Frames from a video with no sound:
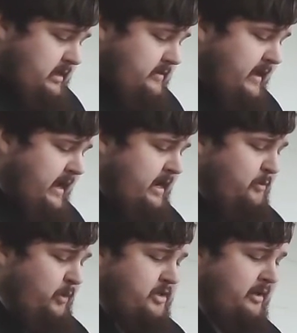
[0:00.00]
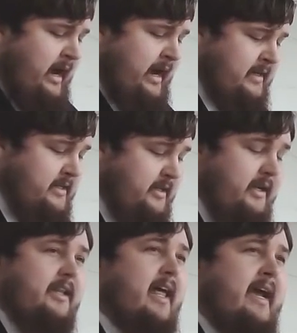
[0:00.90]
They were trying
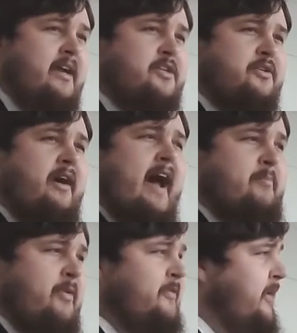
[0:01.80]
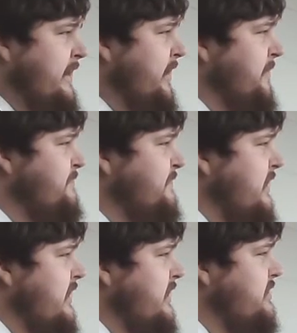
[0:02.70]
to lay a trap for him
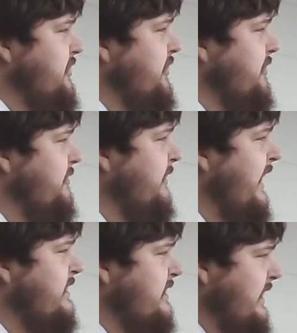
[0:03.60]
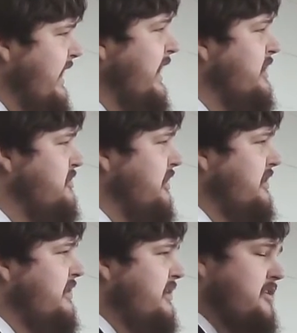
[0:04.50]
to find an
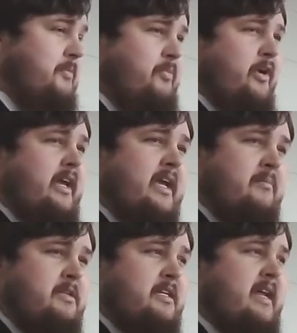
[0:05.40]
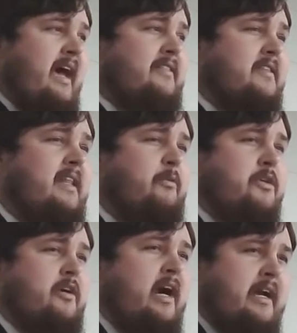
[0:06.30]
occasion to put him to death, and they were
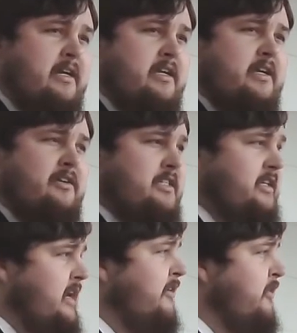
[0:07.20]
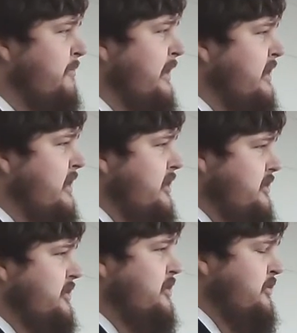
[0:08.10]
trying to use the government
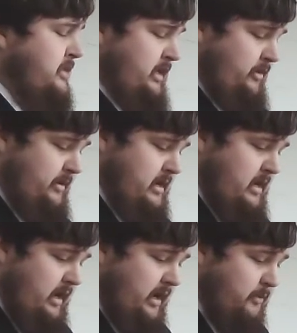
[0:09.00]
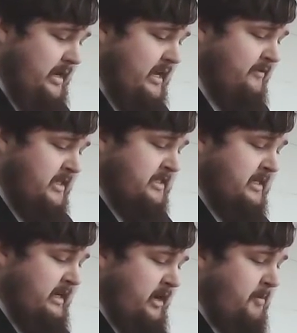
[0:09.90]
to do so. Uh, we even
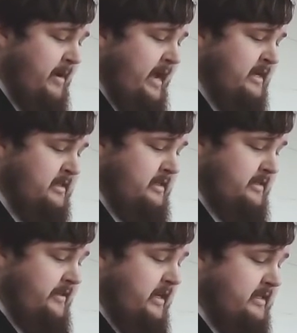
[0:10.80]
see in our passage that they